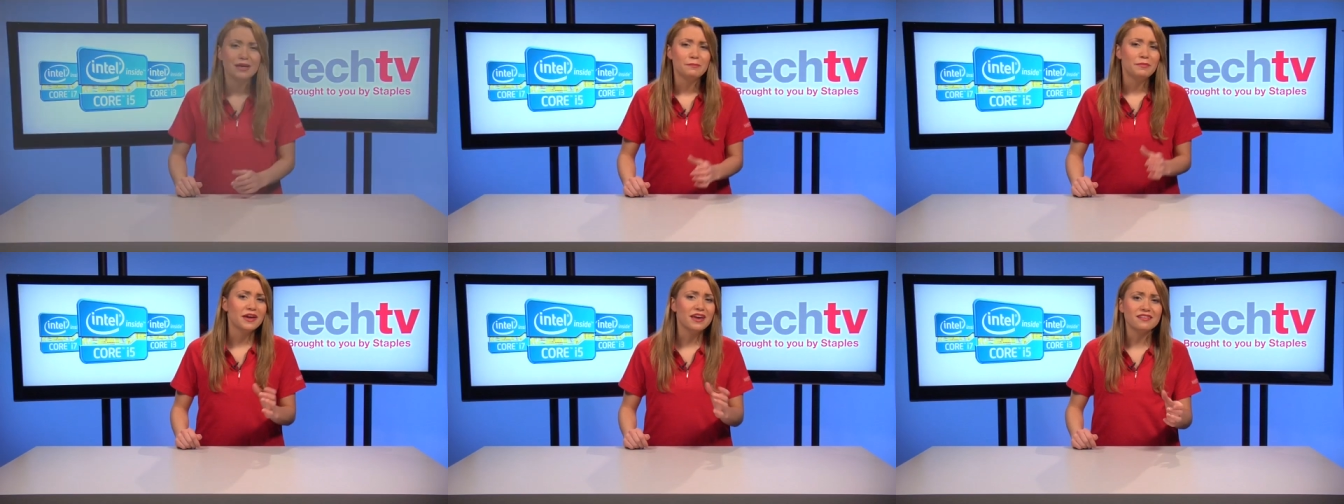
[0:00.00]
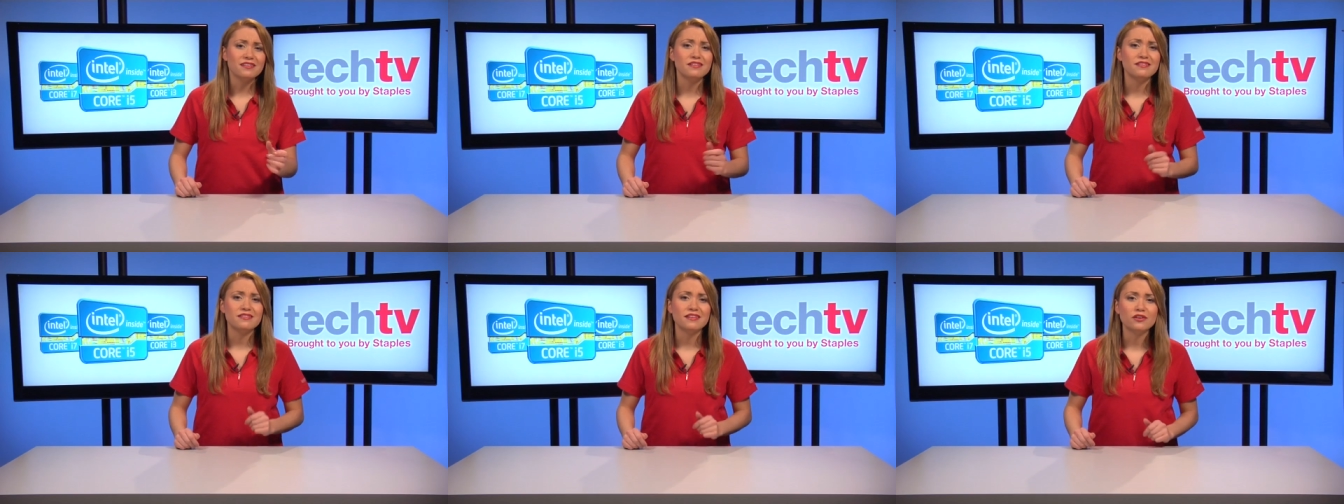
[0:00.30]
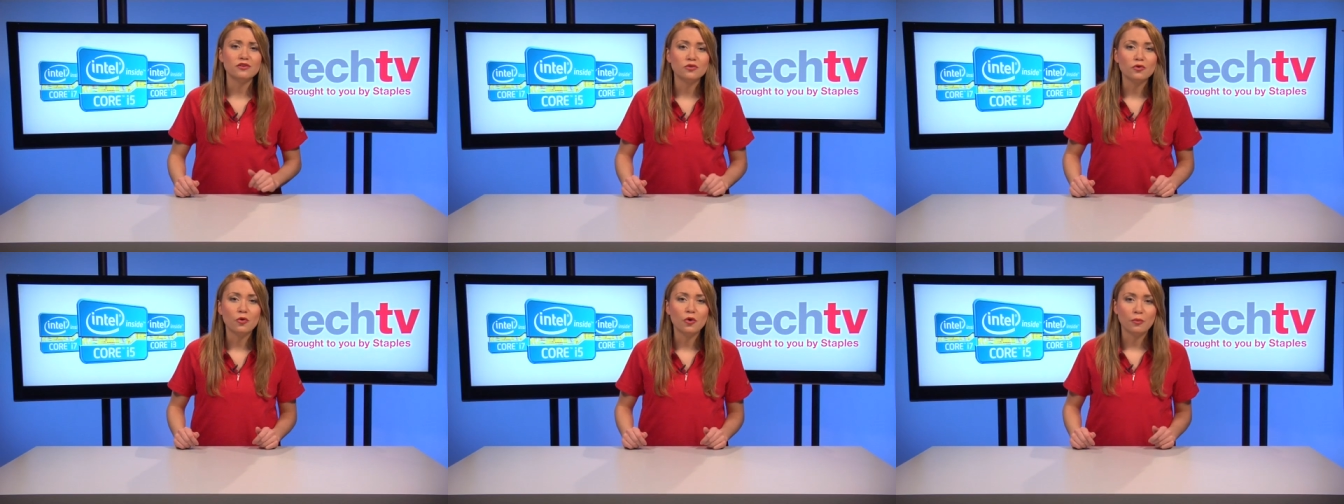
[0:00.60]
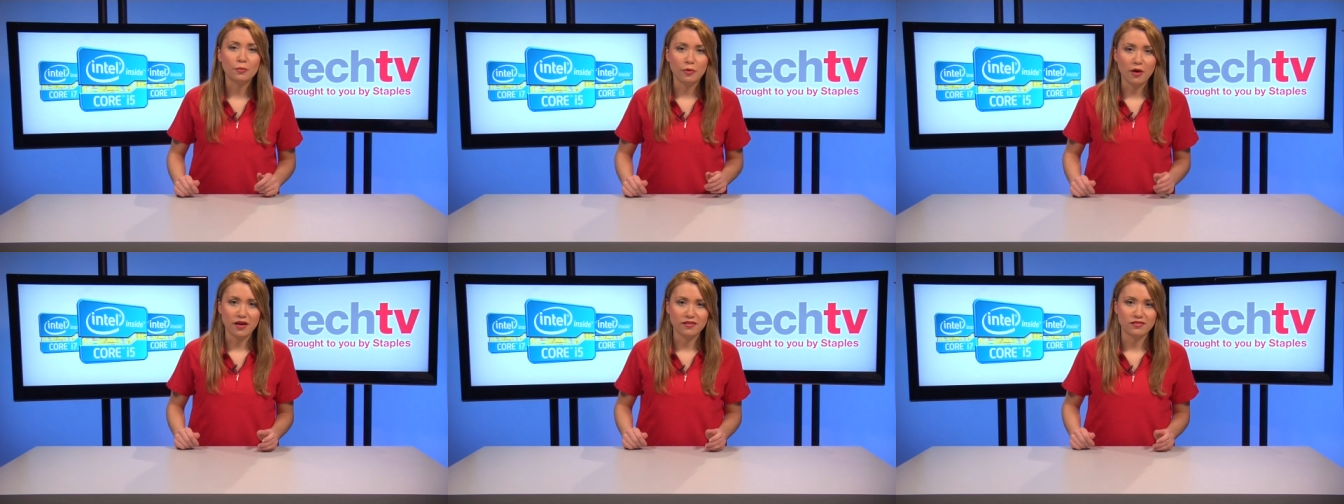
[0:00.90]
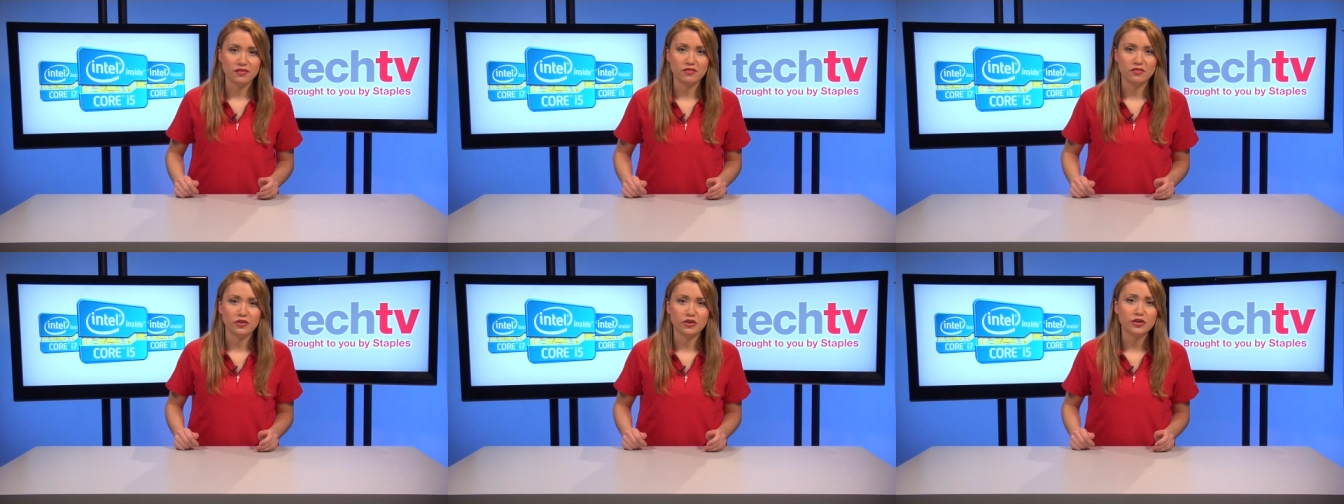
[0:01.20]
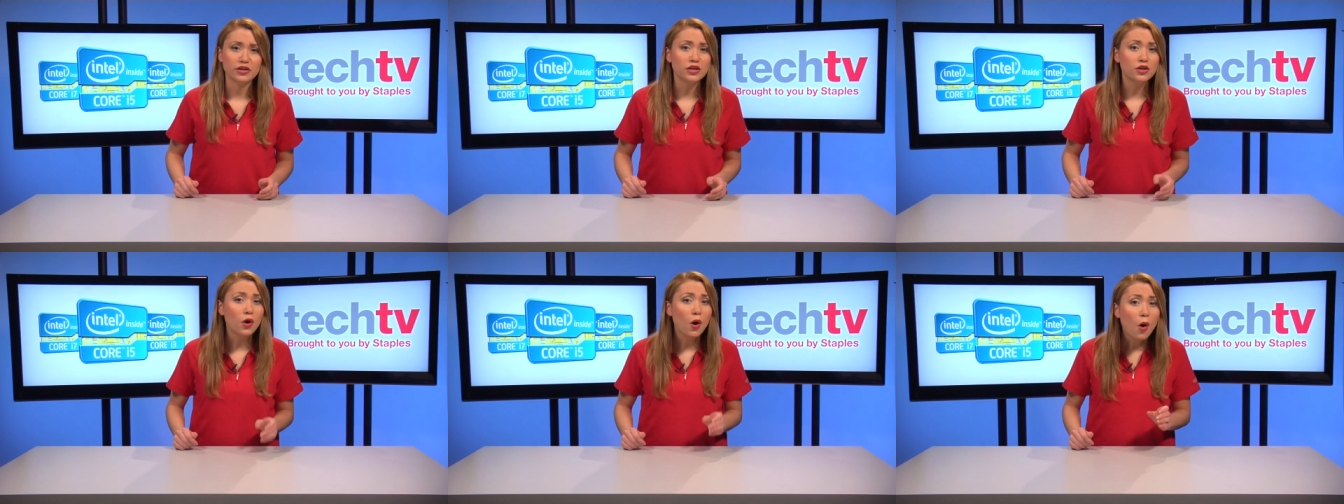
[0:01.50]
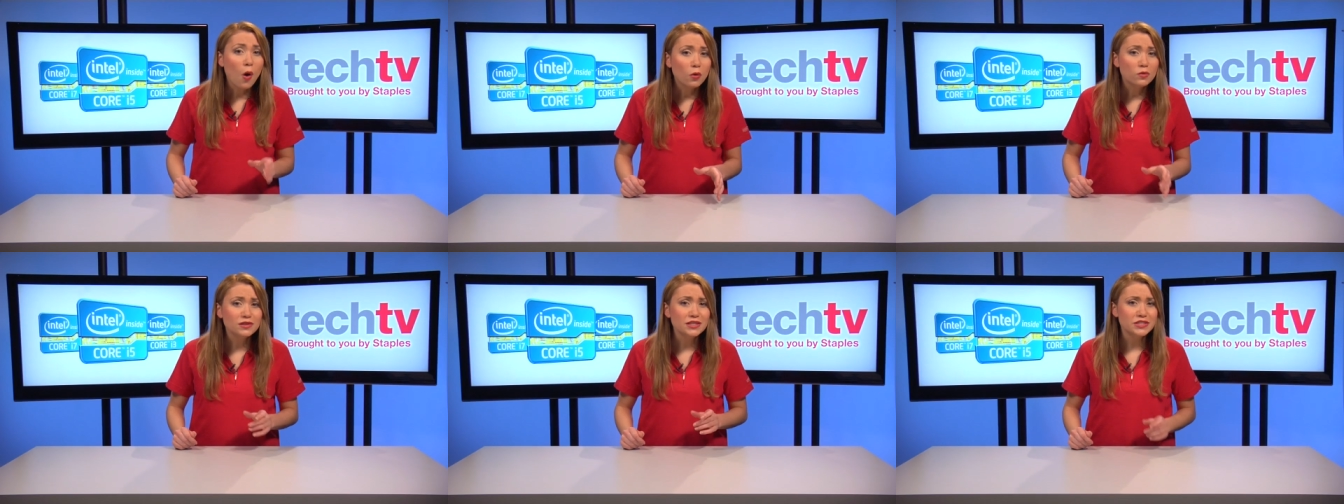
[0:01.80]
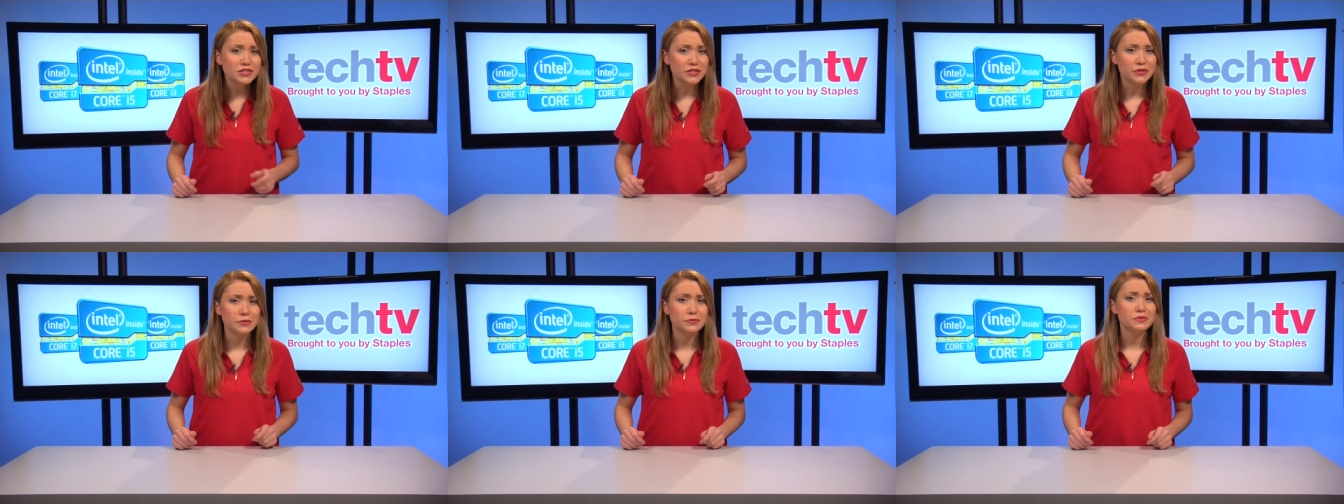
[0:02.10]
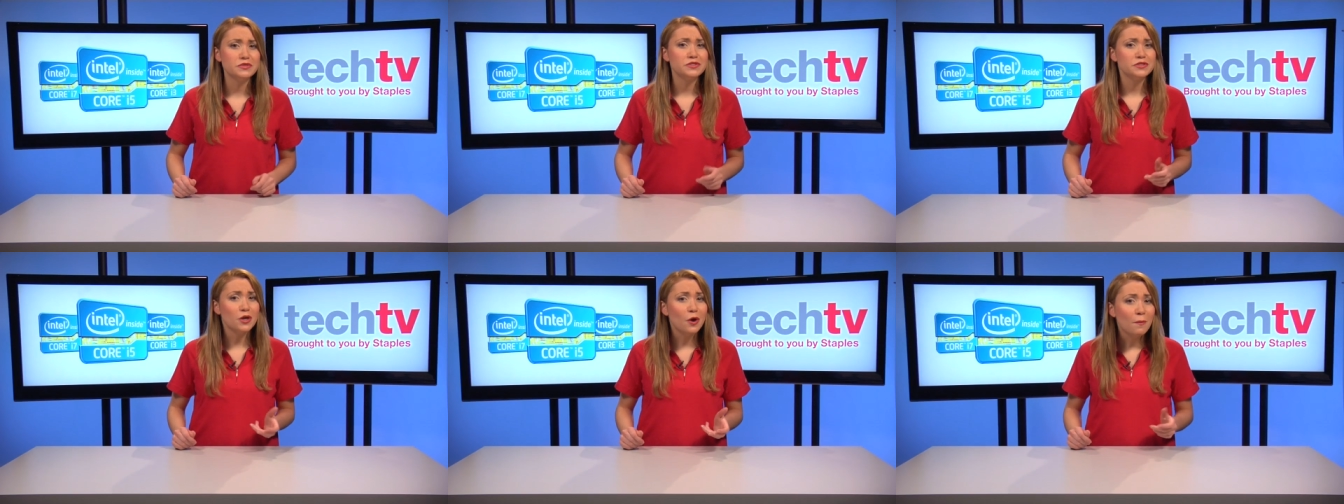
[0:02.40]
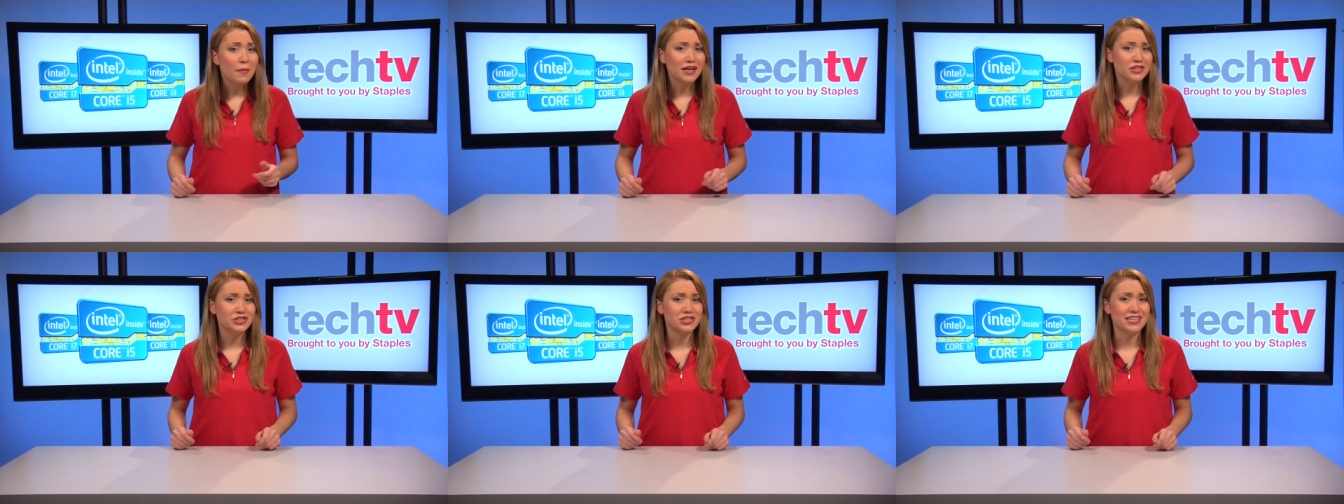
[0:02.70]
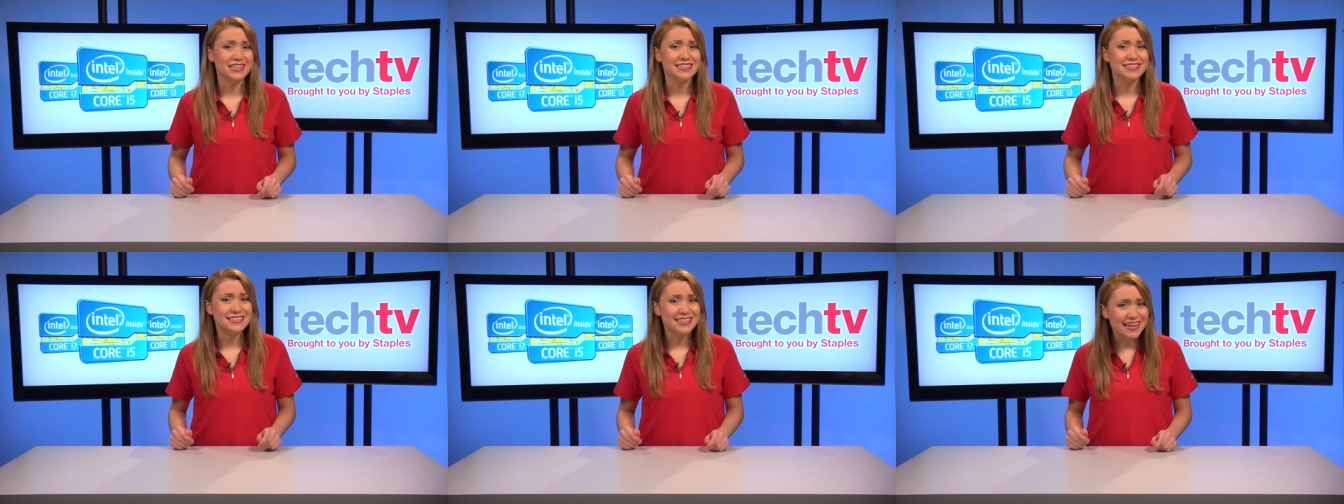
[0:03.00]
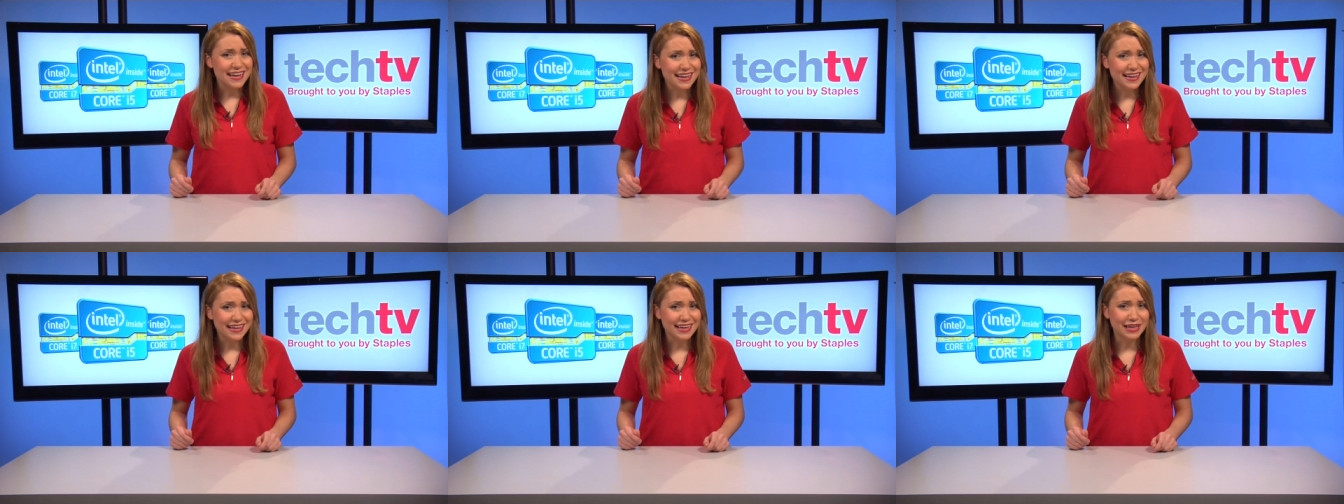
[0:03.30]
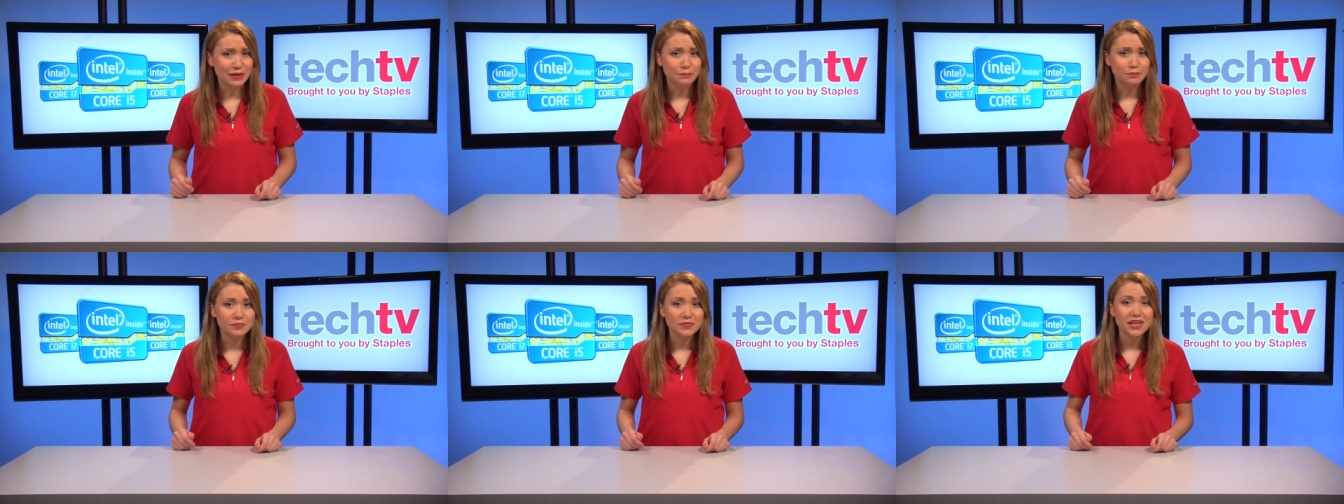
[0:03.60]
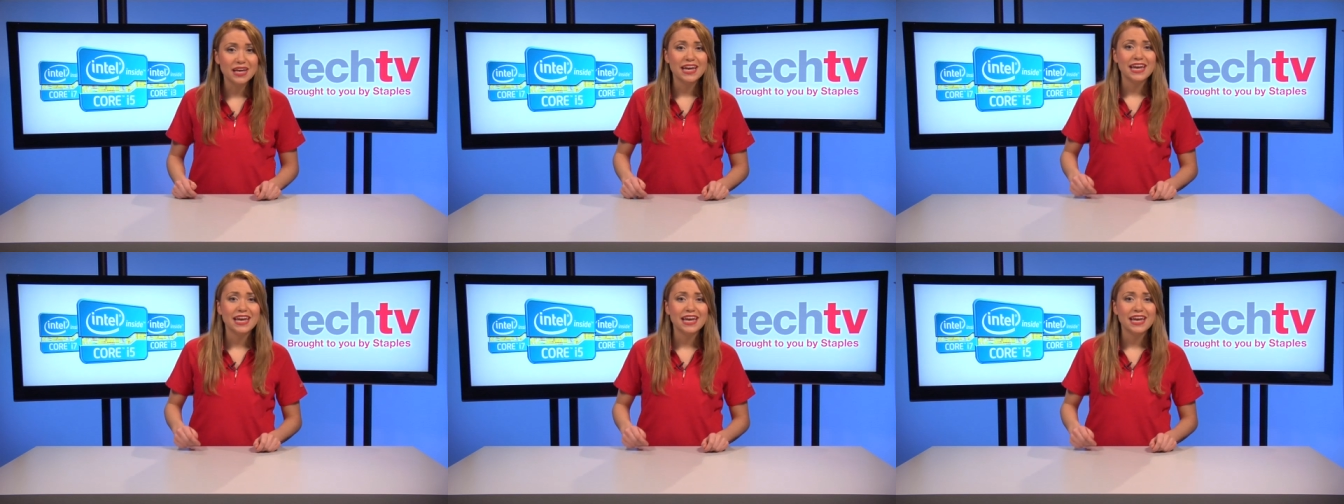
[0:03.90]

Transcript: Because a single core processor can only do so much at a time,